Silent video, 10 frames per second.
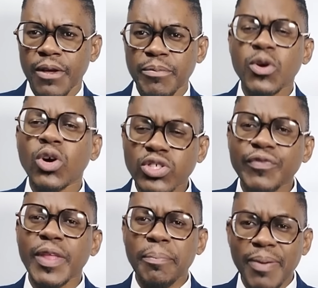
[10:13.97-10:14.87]
because
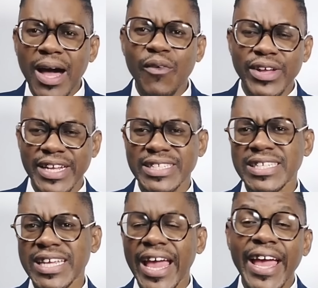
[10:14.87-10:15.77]
of the power that
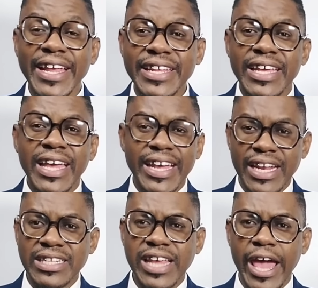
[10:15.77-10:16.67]
he had at
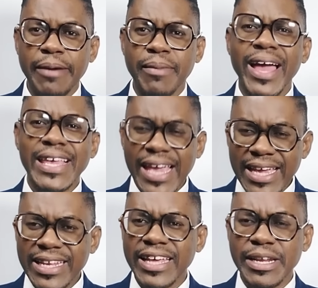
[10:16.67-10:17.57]
that time.
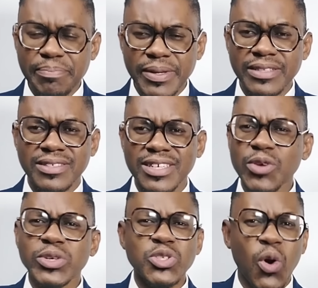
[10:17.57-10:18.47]
Again, I repeat, he
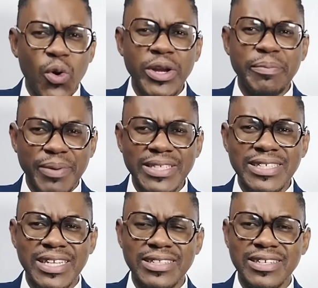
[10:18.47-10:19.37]
was the only
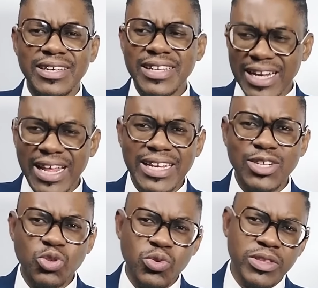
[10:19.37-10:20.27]
president that had the
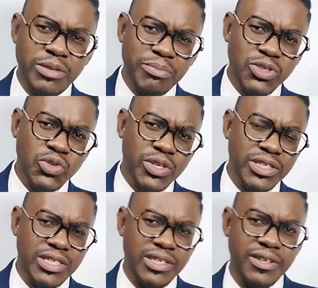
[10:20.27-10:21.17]
two-third
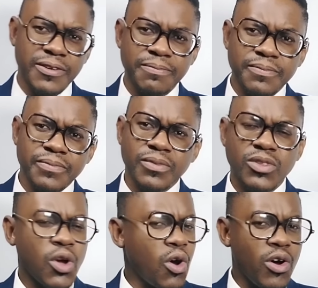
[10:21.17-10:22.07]
majority.
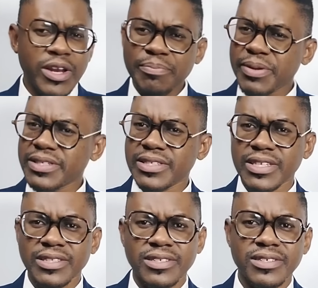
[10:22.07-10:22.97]
The only
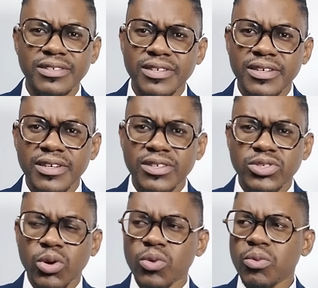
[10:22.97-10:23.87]
president.
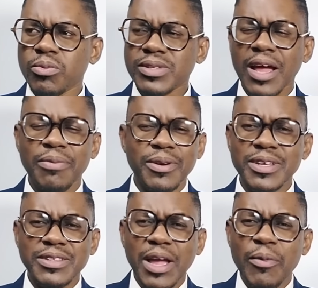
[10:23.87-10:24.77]
So
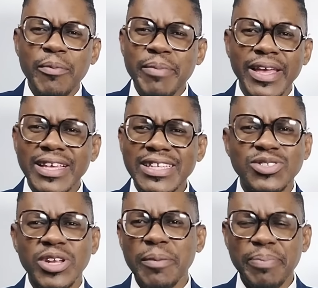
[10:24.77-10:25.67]
Thabo Mbeki is
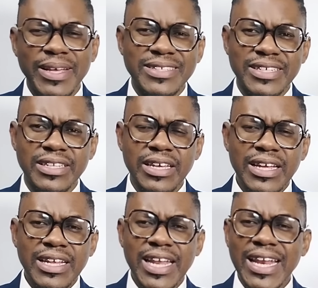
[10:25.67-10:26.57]
not a person
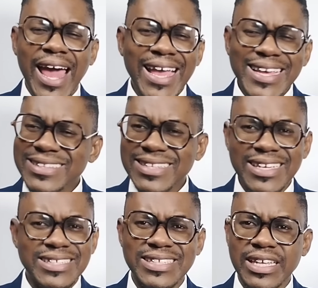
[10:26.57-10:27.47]
that I can
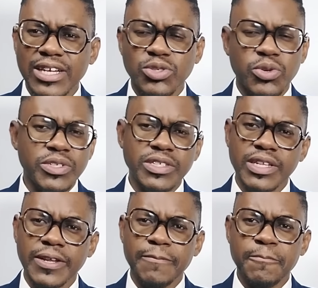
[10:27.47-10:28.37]
take serious,
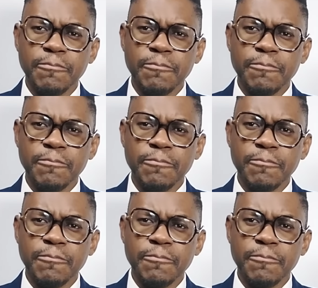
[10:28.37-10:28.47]
honestly.